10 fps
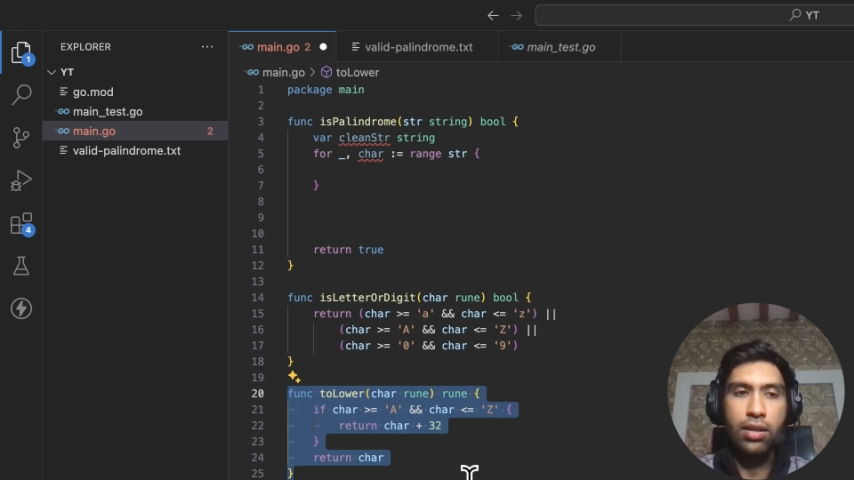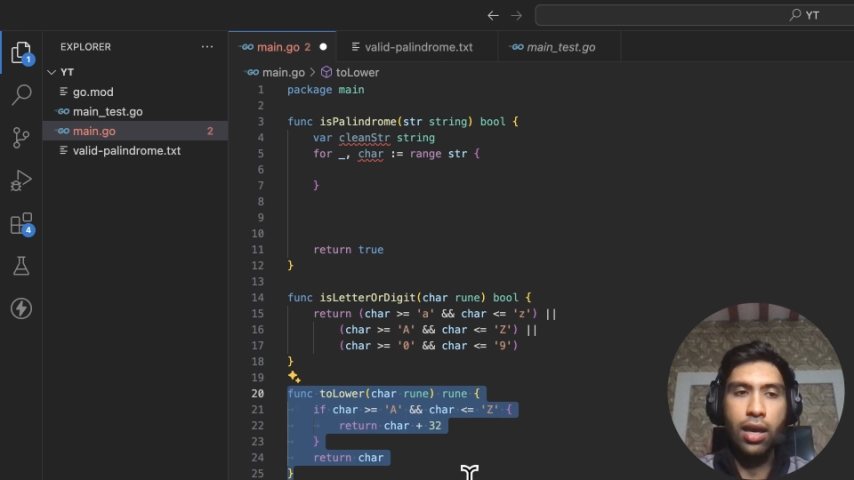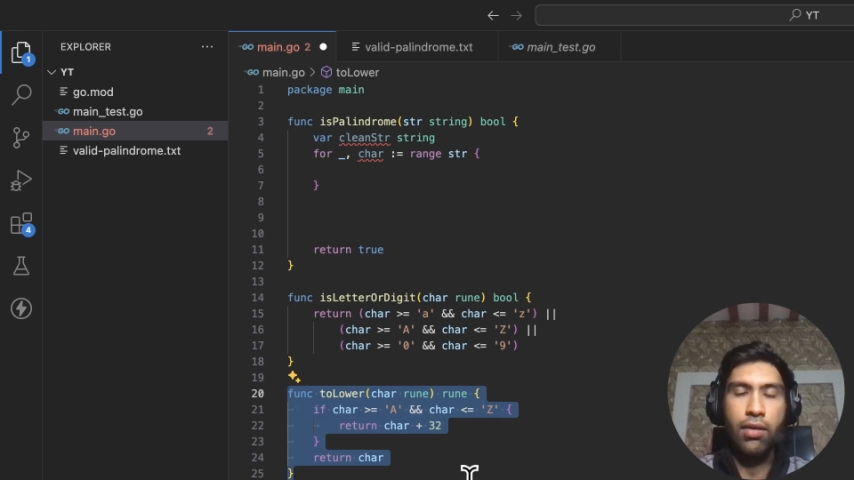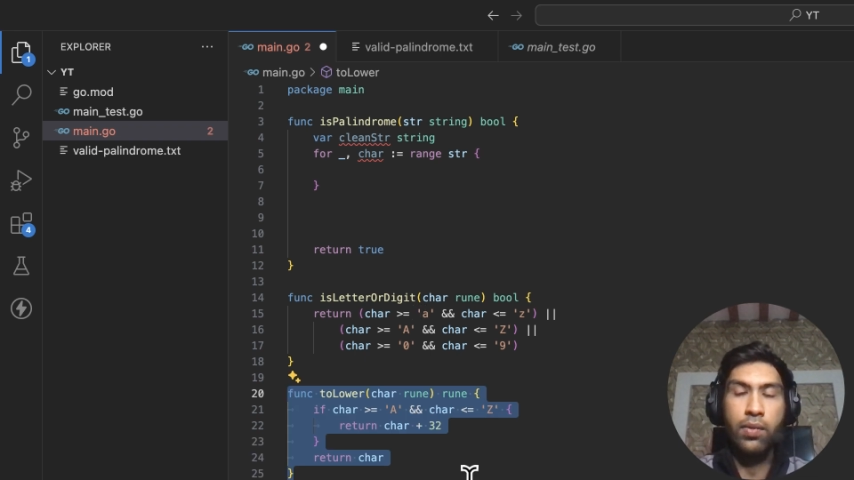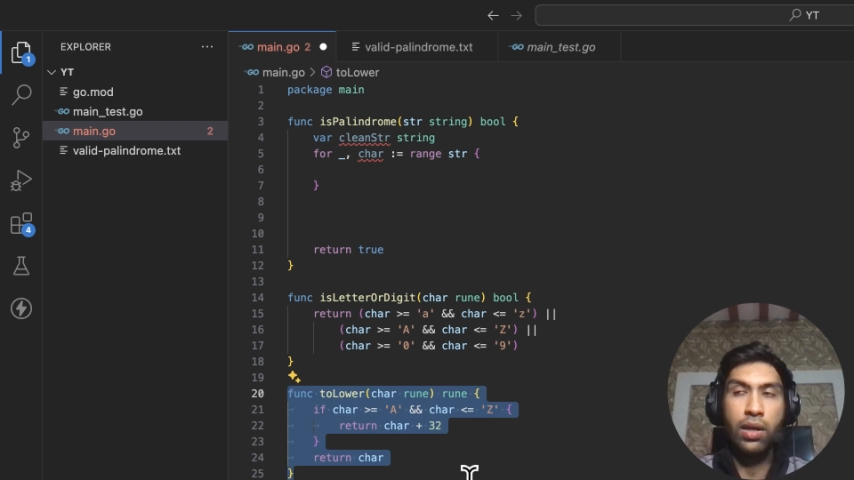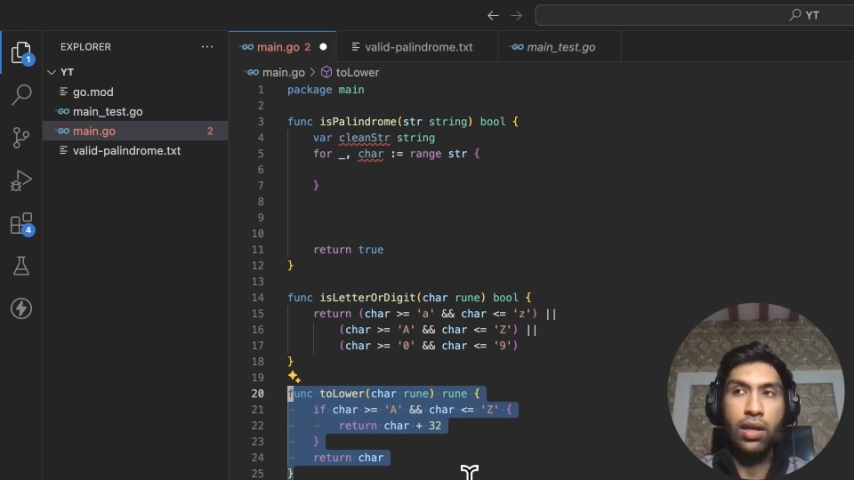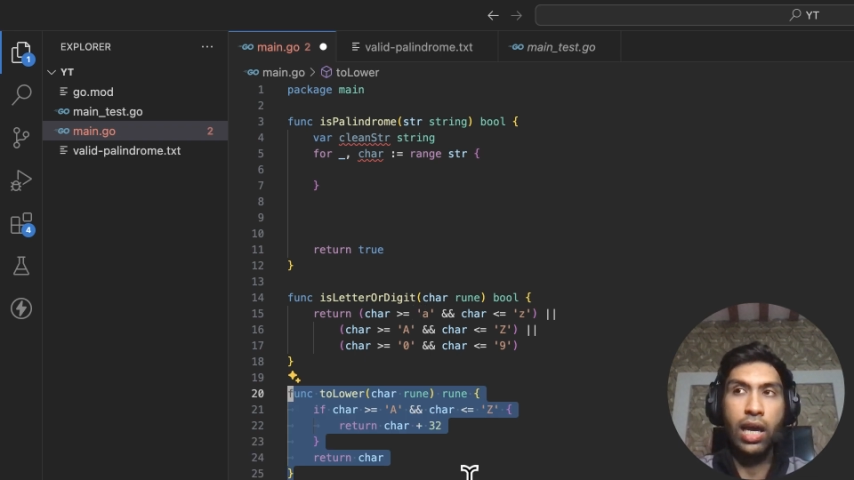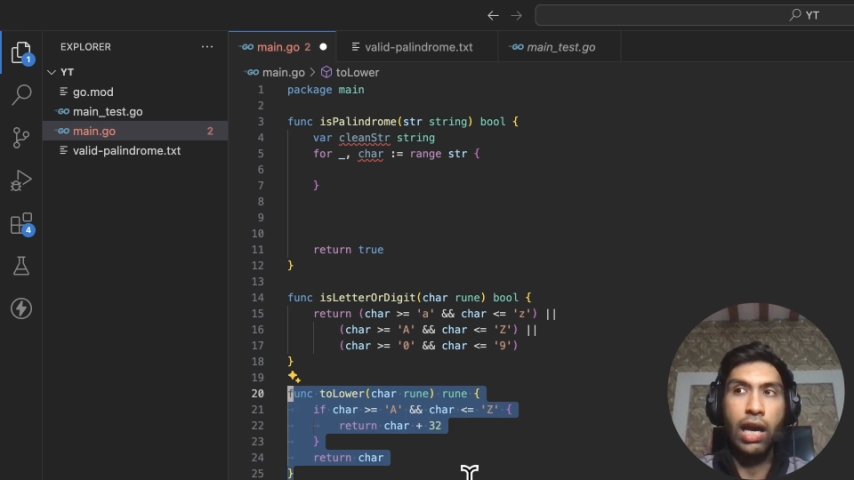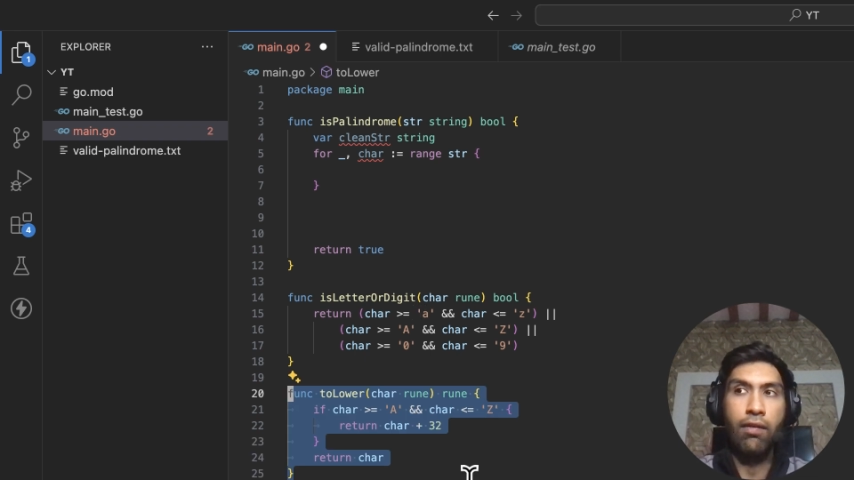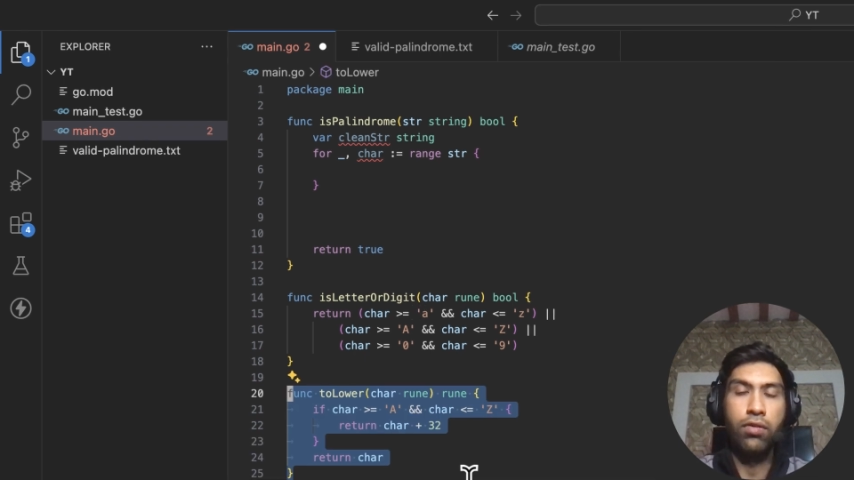that we're going to
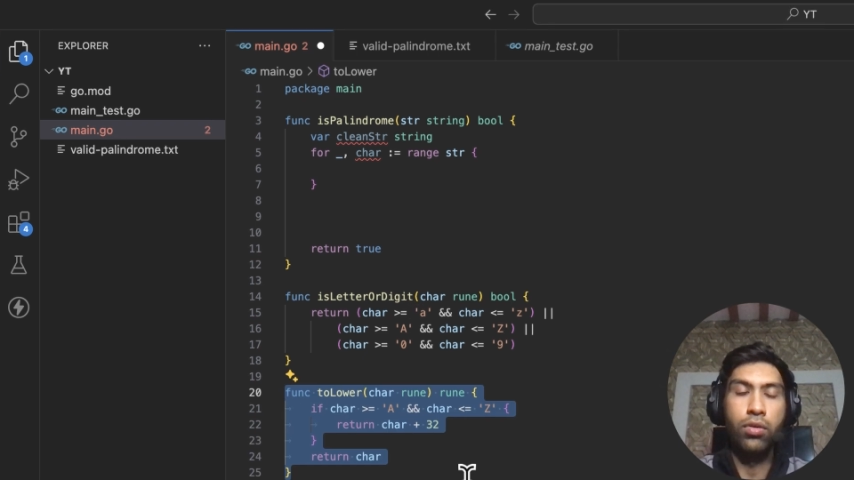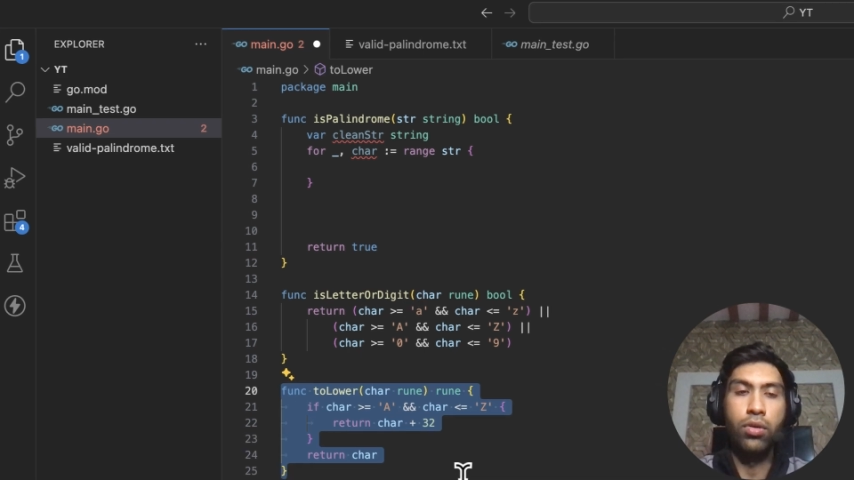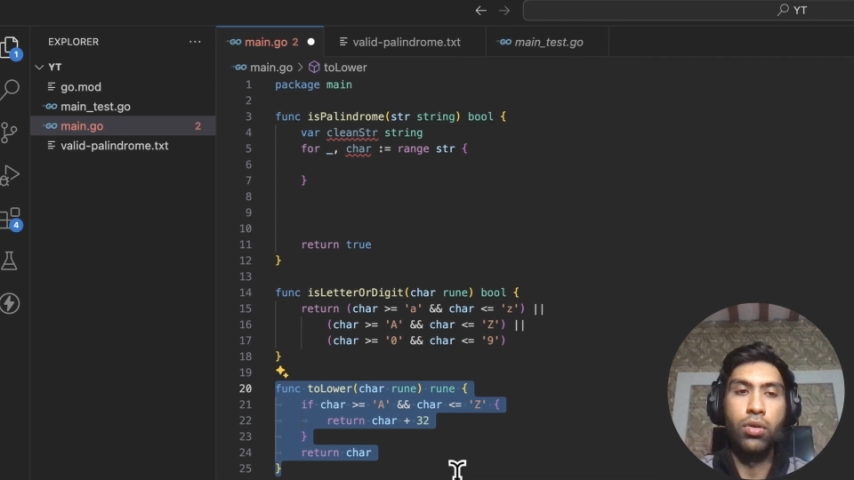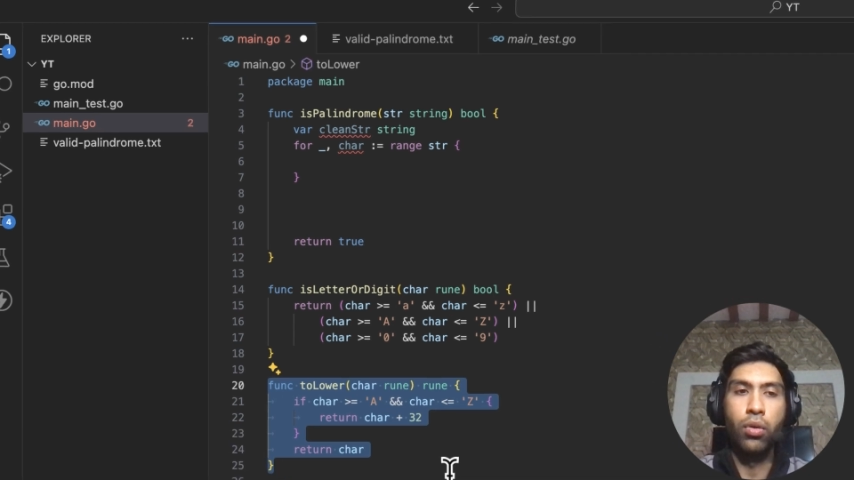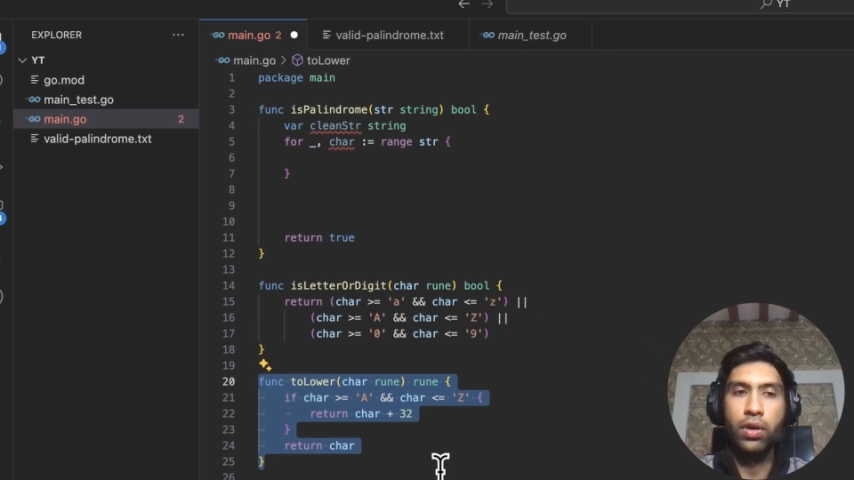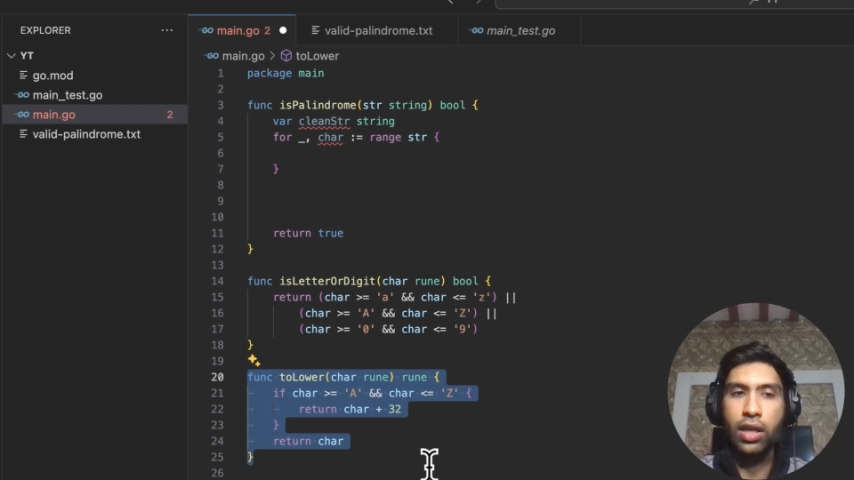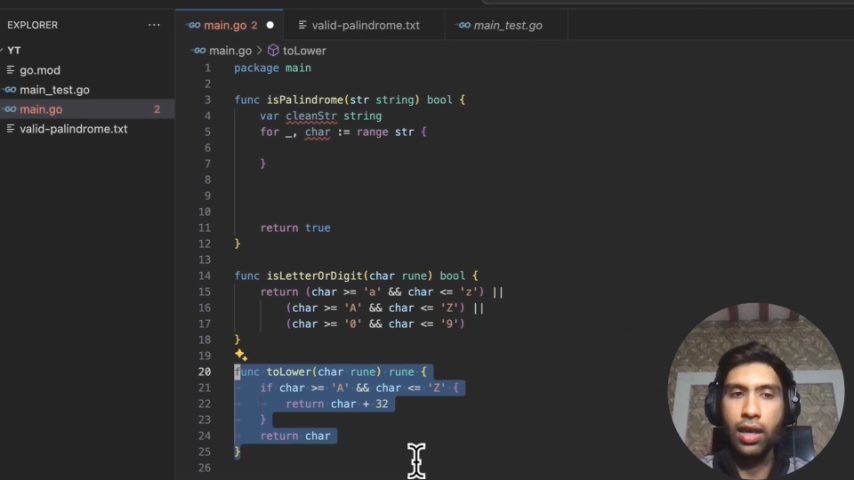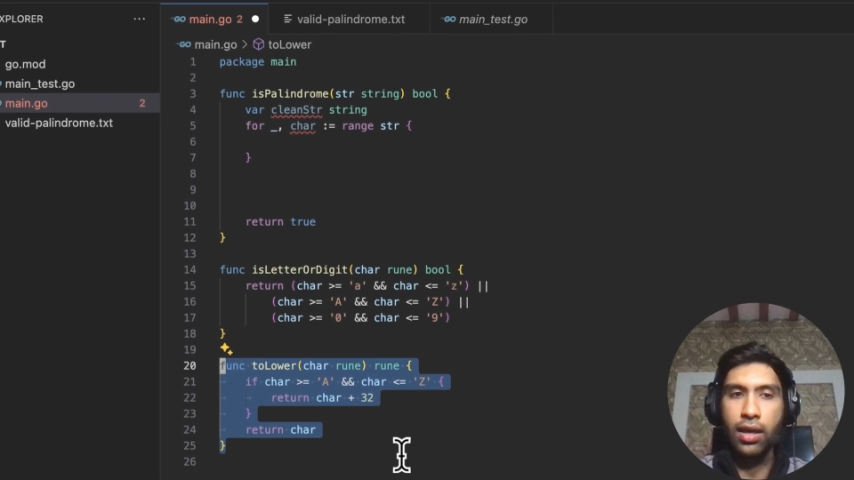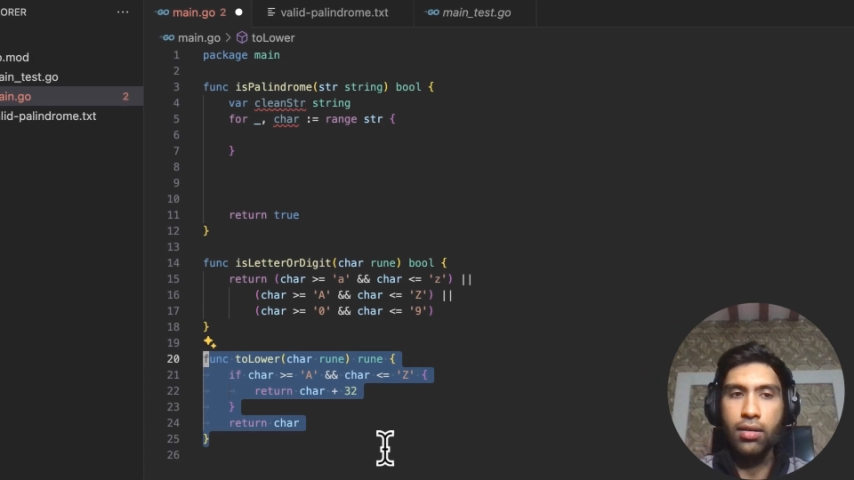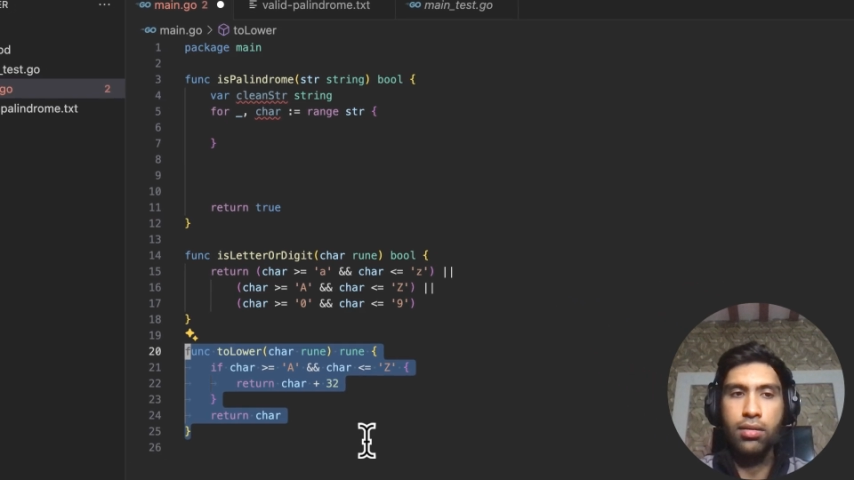have to
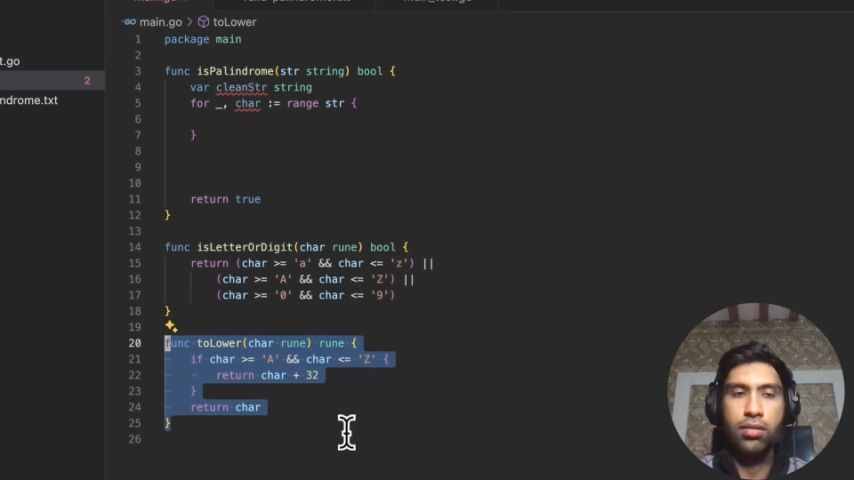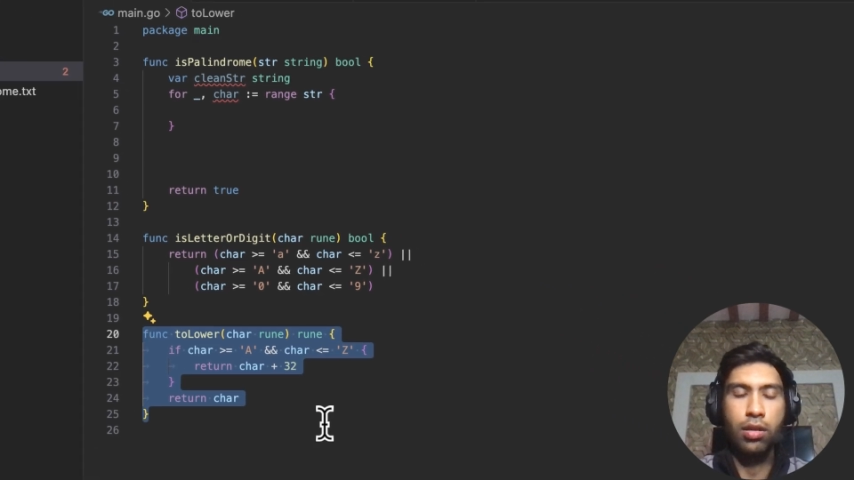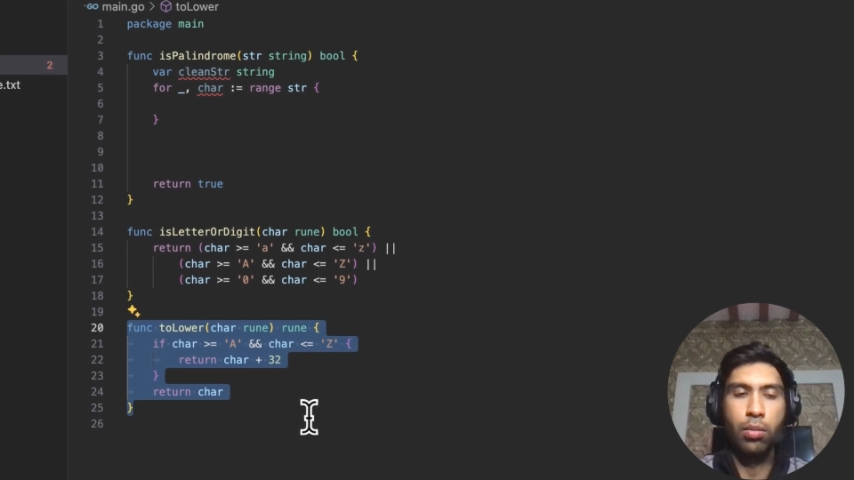lowercase some